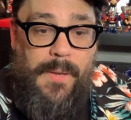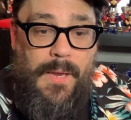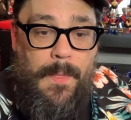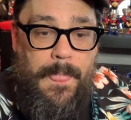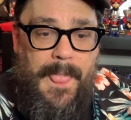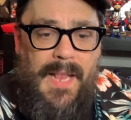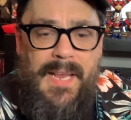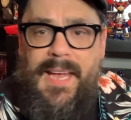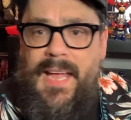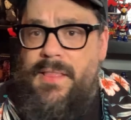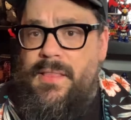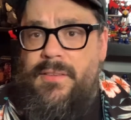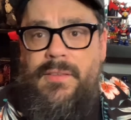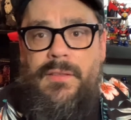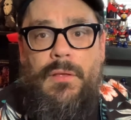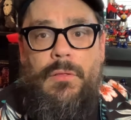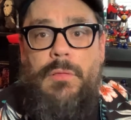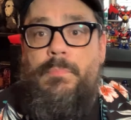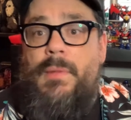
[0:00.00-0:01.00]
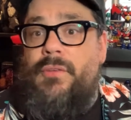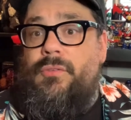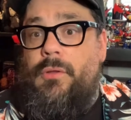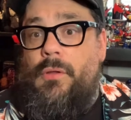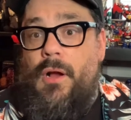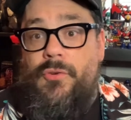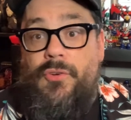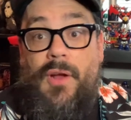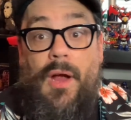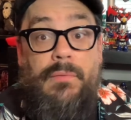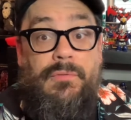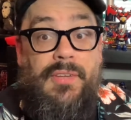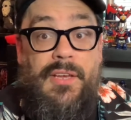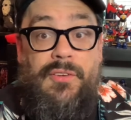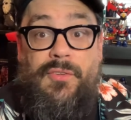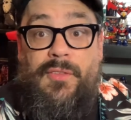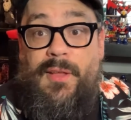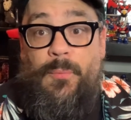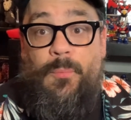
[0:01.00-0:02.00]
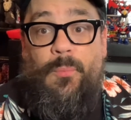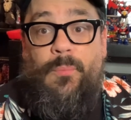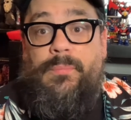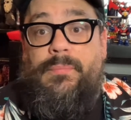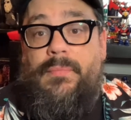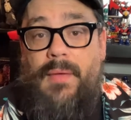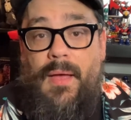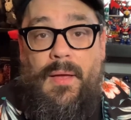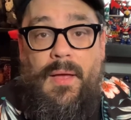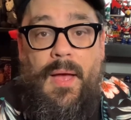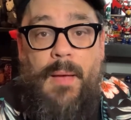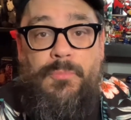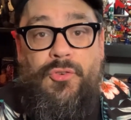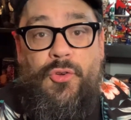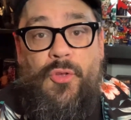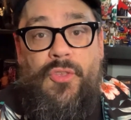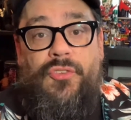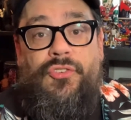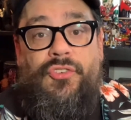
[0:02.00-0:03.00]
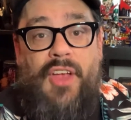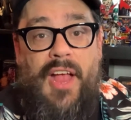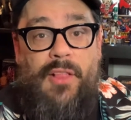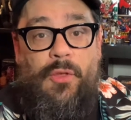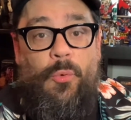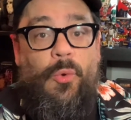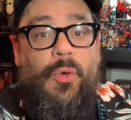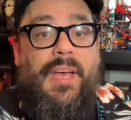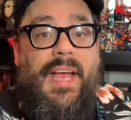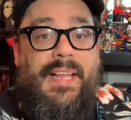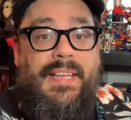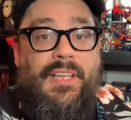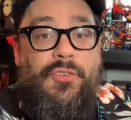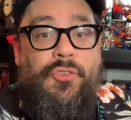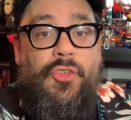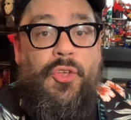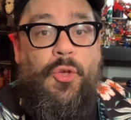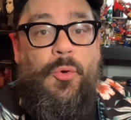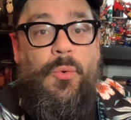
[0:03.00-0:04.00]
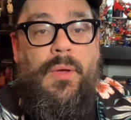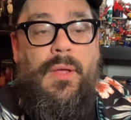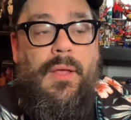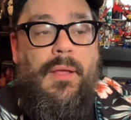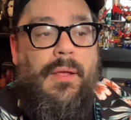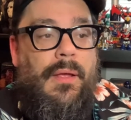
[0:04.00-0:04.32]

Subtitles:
again, this is a much larger conversation that I'm sure this channel will get into.